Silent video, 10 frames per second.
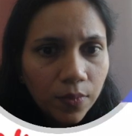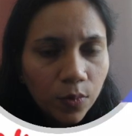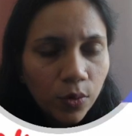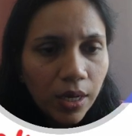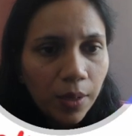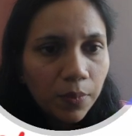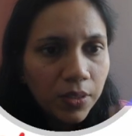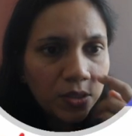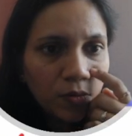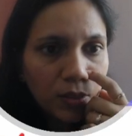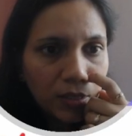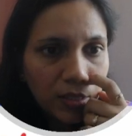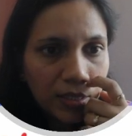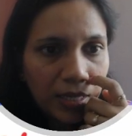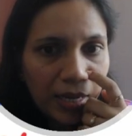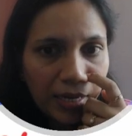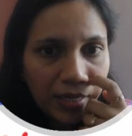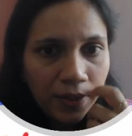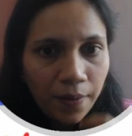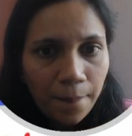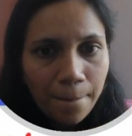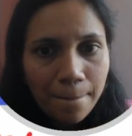Okay, I missed one slide.